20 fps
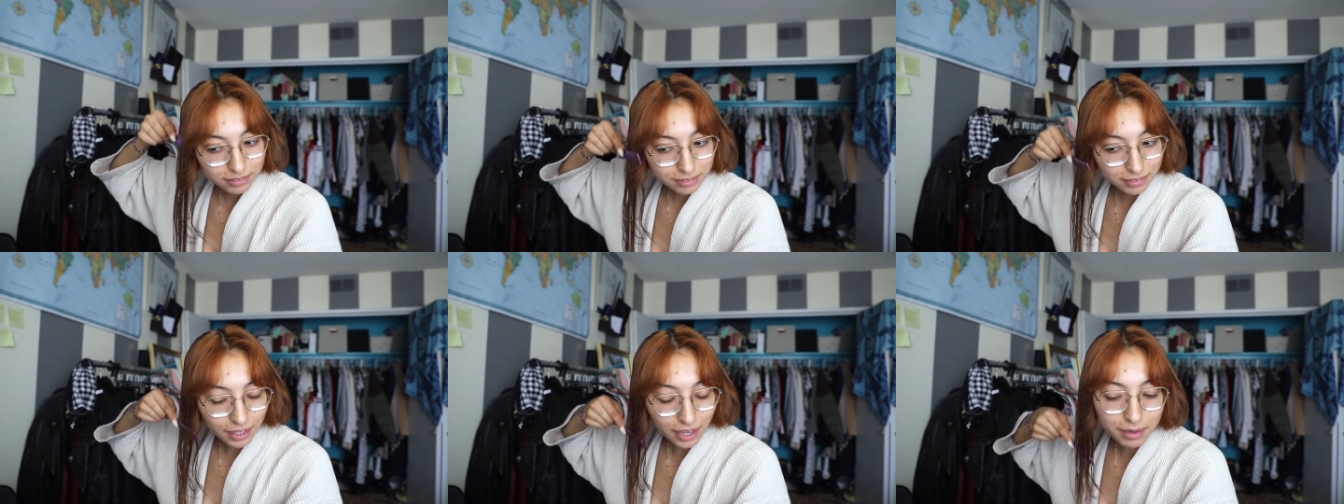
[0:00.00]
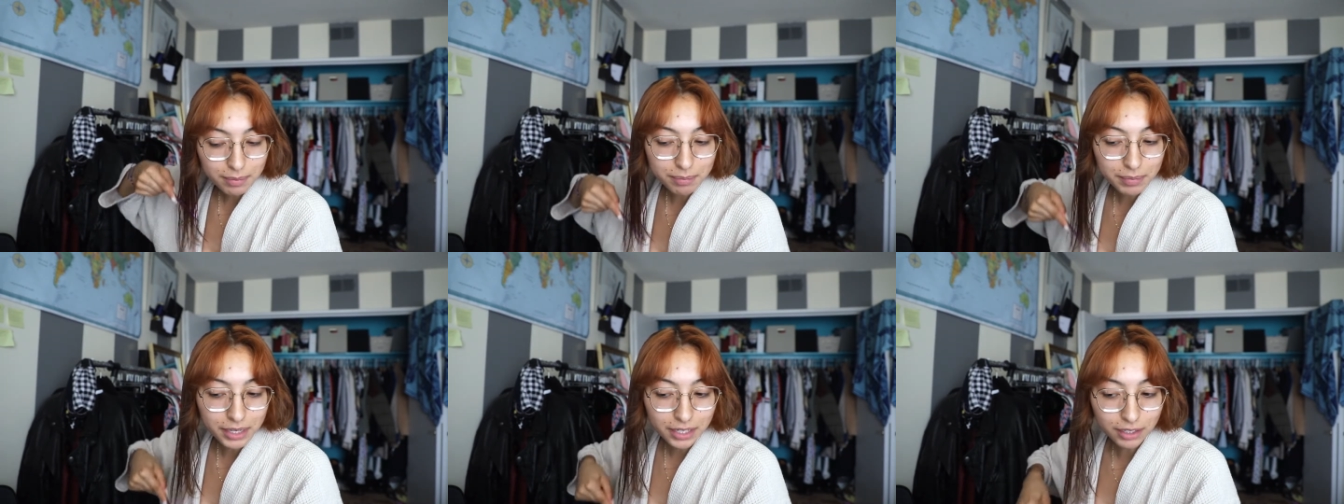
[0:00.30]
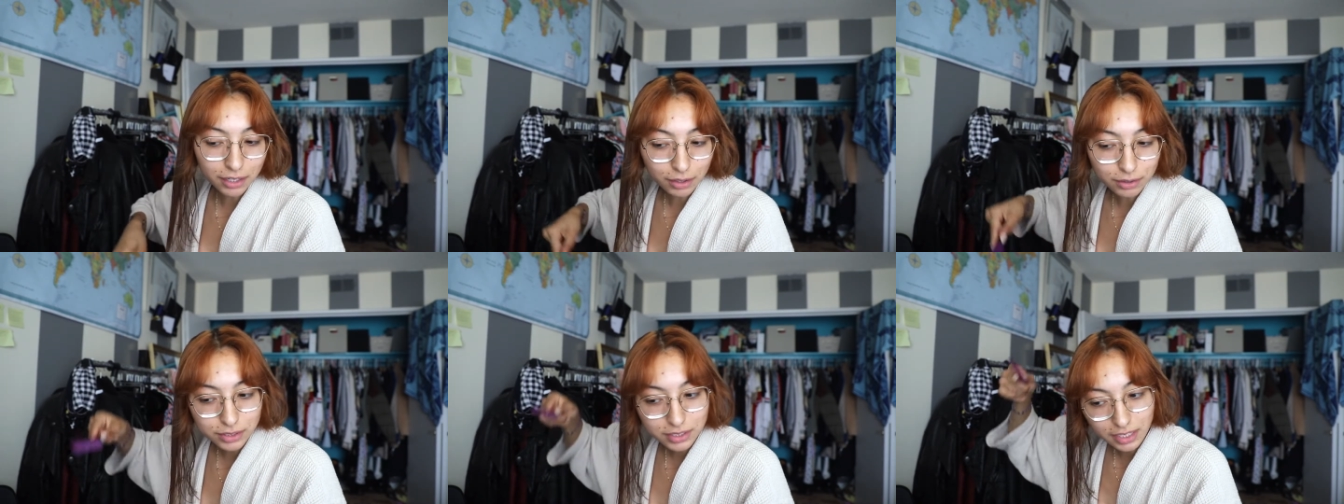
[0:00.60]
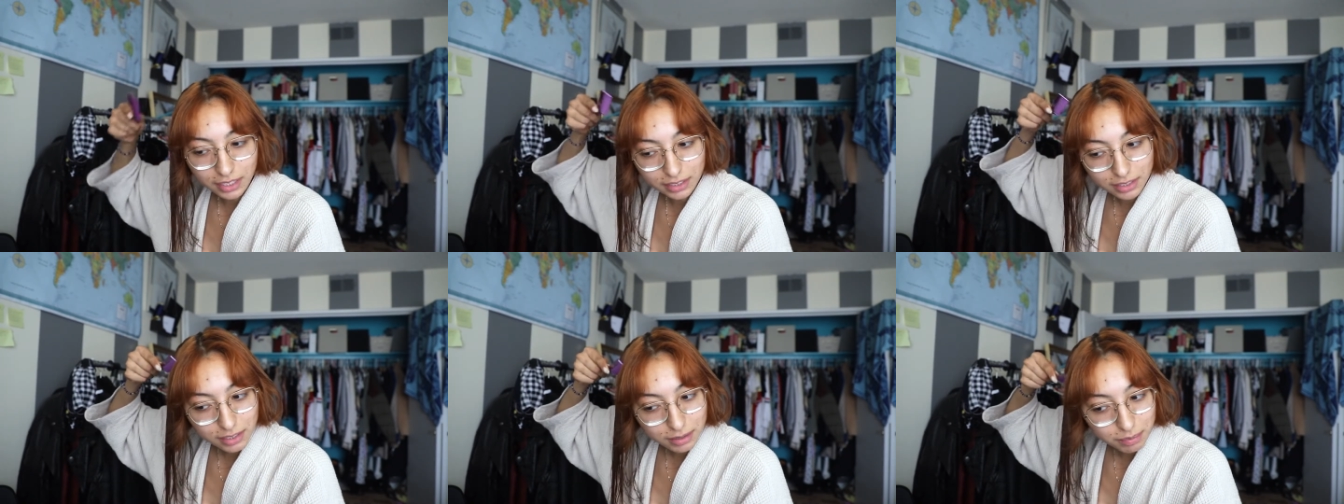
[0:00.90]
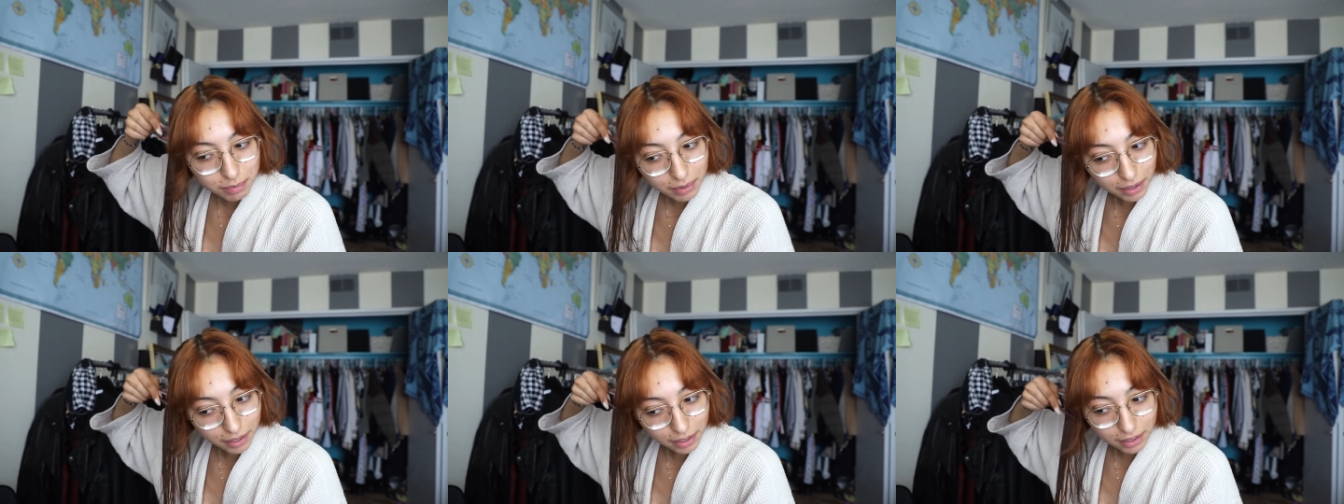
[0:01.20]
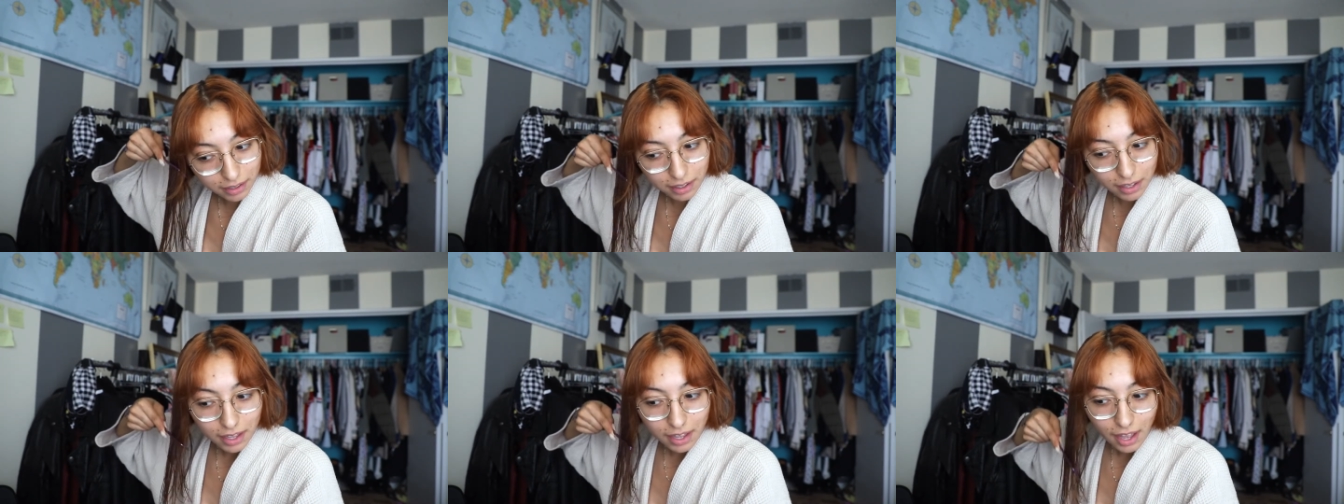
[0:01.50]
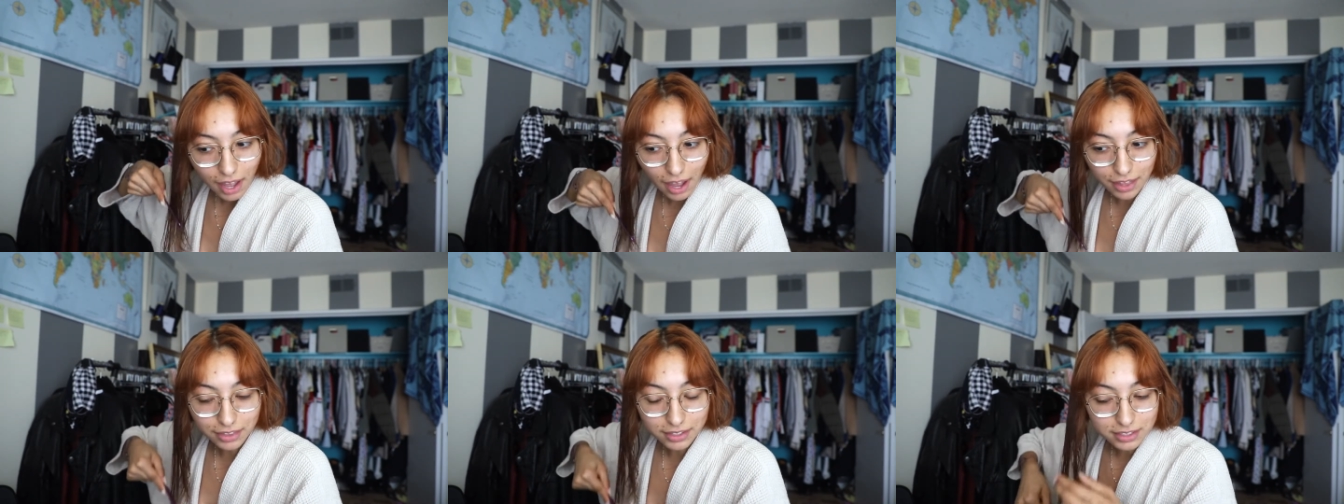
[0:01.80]
That made no sense, but
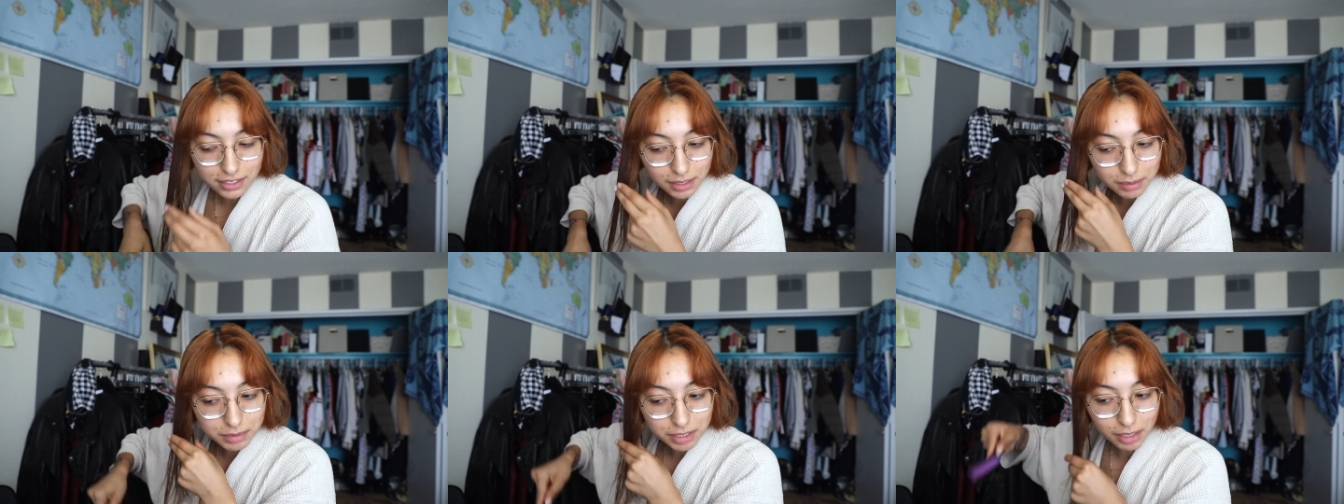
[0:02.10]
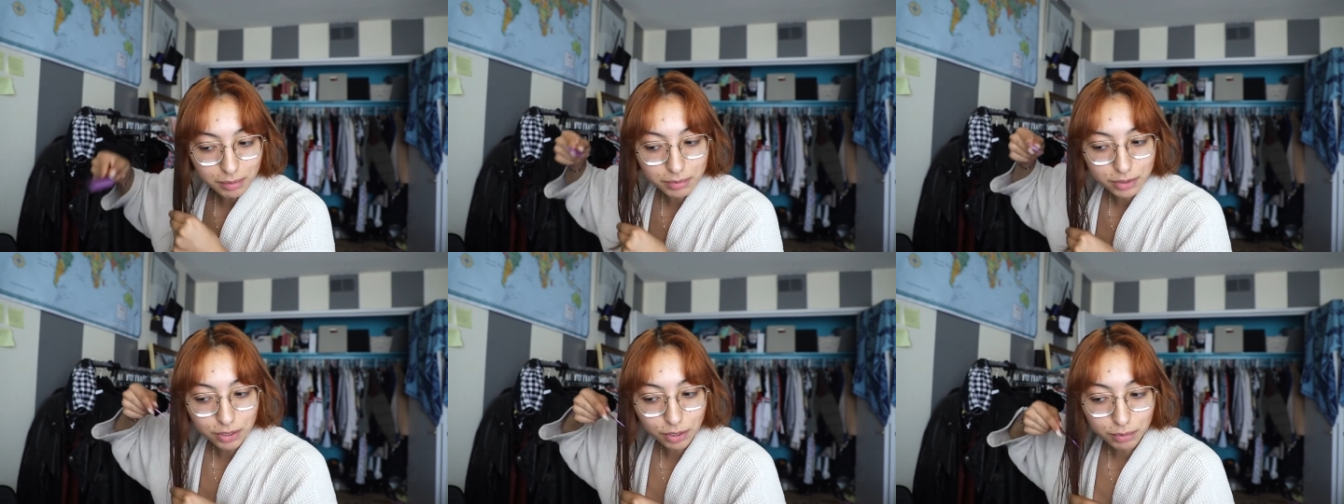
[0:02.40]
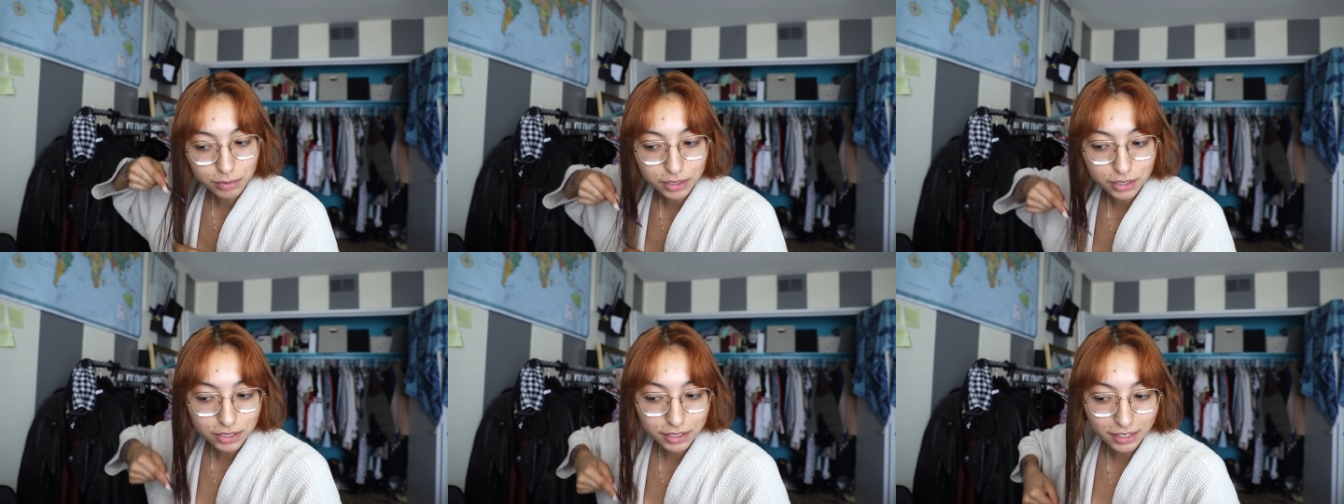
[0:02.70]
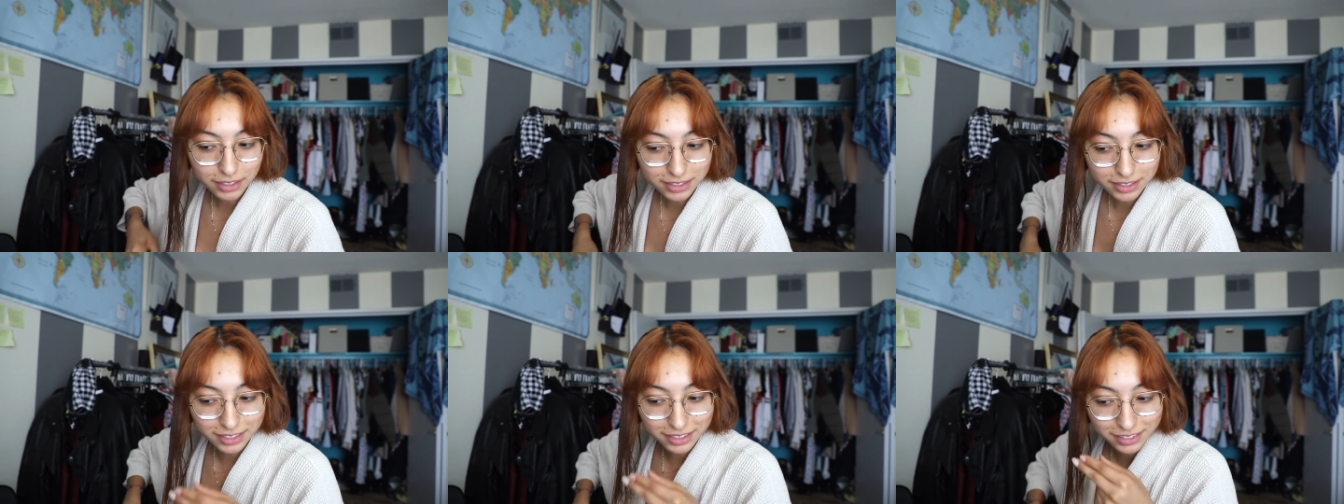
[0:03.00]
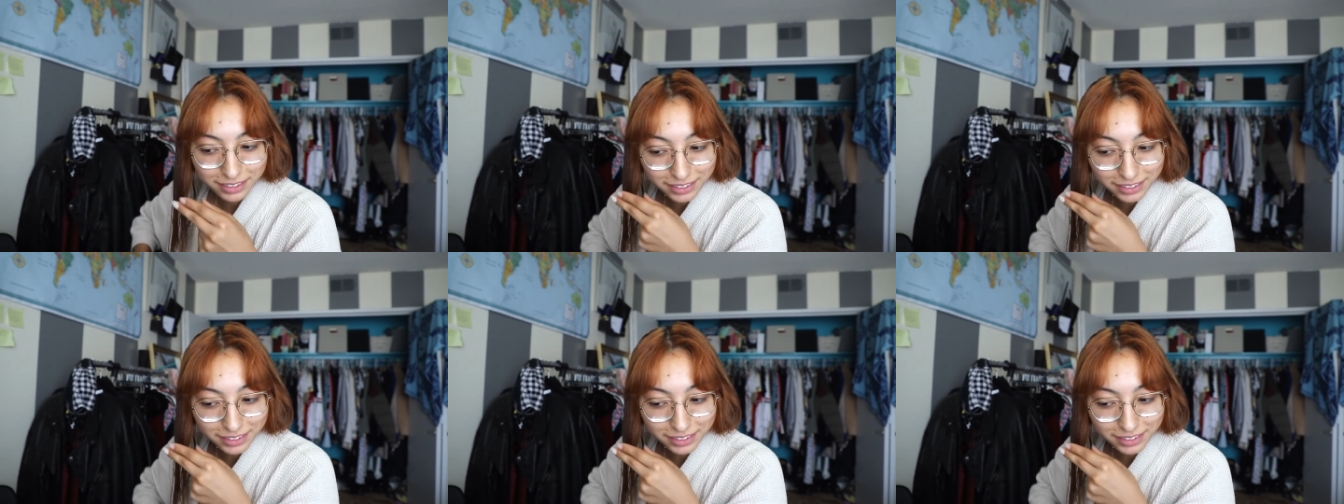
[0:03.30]
at the same time, so much sense.